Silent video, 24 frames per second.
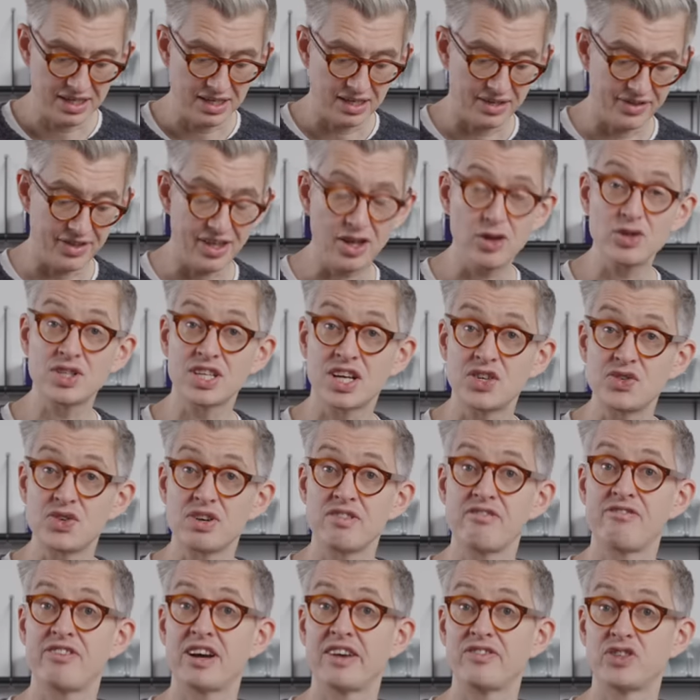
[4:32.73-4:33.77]
those
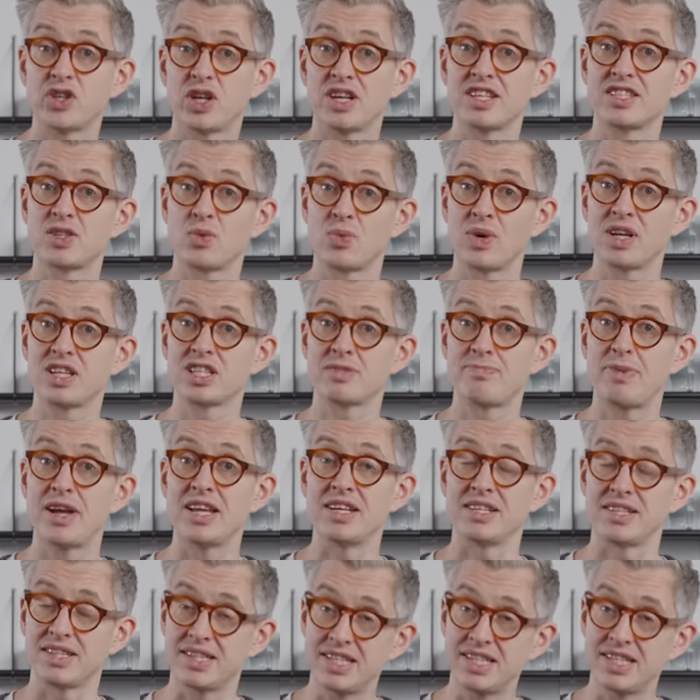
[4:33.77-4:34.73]
$105 are well spent.